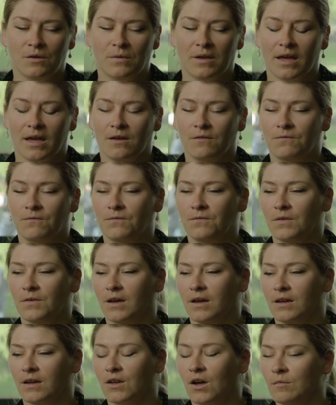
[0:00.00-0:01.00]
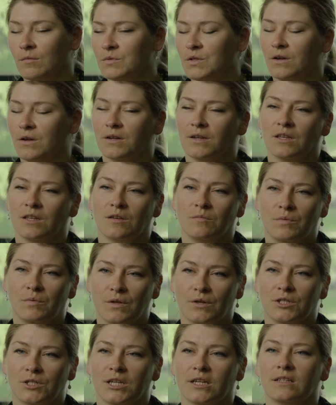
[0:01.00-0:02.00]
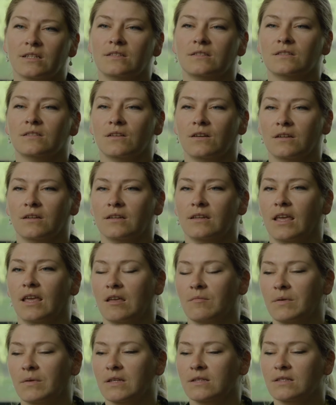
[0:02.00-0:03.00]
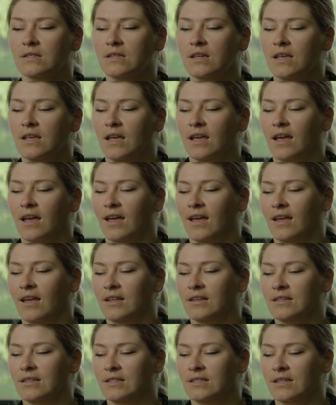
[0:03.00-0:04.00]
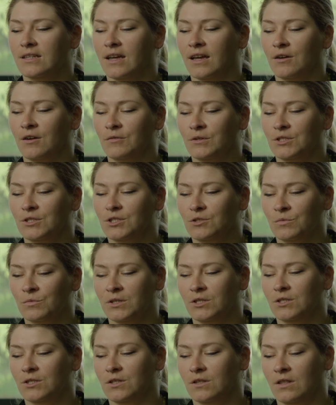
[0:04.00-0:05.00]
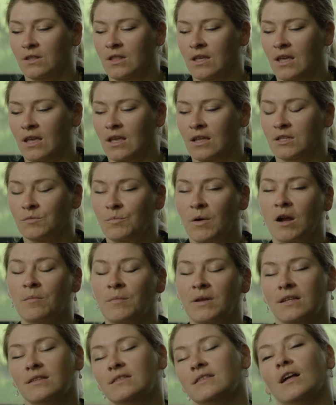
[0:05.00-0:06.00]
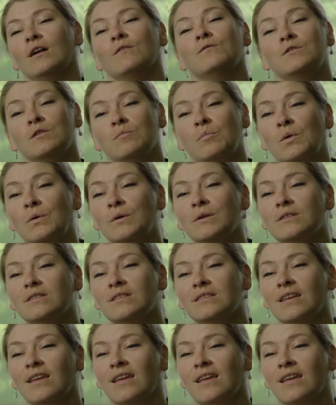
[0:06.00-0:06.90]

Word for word: We have uh, CompSoc and Computer Chicks on campus, and uh, which, which the department itself supports.